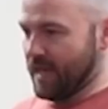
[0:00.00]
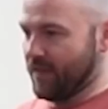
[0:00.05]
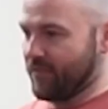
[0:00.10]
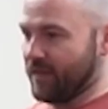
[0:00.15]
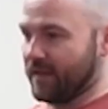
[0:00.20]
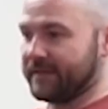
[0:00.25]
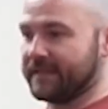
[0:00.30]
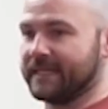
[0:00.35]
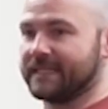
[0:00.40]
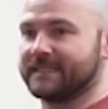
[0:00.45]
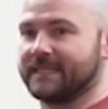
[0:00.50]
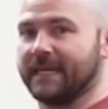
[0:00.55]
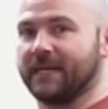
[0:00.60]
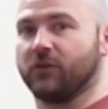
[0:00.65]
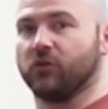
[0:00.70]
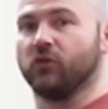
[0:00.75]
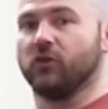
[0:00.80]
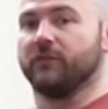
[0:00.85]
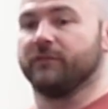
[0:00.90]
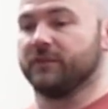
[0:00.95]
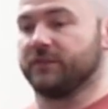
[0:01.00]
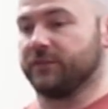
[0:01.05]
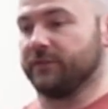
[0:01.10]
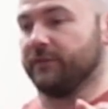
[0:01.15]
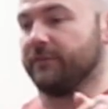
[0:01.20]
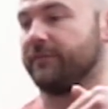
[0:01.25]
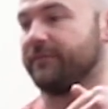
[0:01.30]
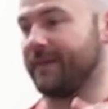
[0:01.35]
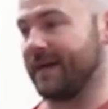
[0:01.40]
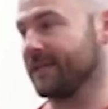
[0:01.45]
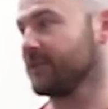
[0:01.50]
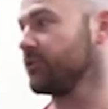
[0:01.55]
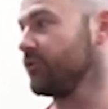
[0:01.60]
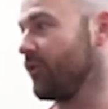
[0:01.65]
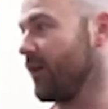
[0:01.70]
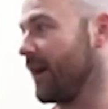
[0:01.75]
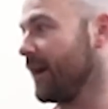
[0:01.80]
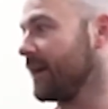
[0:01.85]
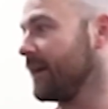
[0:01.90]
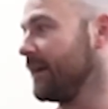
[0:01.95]
I then need to take over to the fast
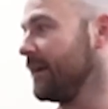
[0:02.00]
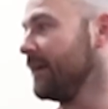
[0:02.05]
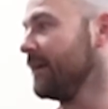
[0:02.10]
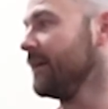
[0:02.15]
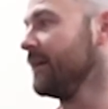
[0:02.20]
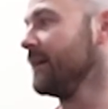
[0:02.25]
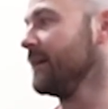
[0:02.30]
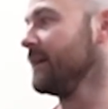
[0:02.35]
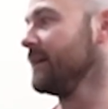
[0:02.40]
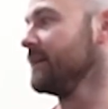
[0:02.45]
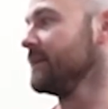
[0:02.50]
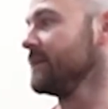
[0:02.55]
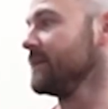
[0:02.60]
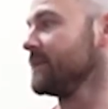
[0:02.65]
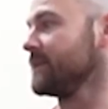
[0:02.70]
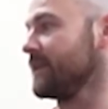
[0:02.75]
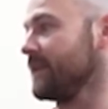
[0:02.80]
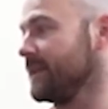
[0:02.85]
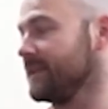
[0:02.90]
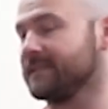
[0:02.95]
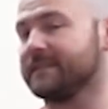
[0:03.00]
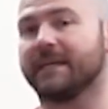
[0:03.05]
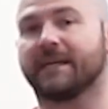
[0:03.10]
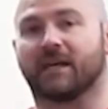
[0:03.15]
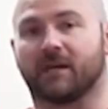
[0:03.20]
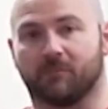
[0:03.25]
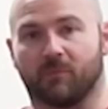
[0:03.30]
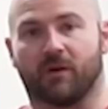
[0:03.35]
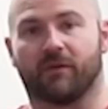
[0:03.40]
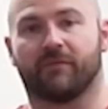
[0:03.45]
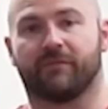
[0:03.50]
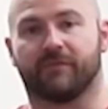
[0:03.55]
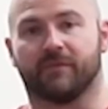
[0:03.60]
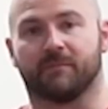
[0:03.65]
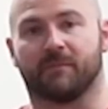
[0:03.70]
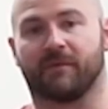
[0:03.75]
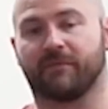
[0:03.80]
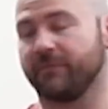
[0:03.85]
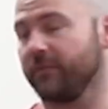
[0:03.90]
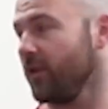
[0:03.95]
track to then tick them off for
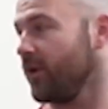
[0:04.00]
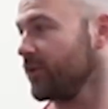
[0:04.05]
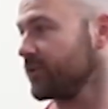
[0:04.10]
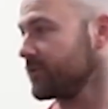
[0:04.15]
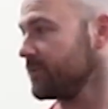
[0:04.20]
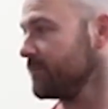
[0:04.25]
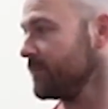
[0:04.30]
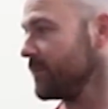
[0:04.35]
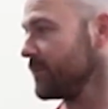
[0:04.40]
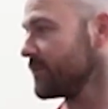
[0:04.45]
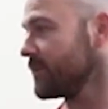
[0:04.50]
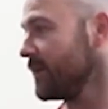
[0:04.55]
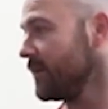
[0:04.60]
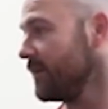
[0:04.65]
my floor tumbles.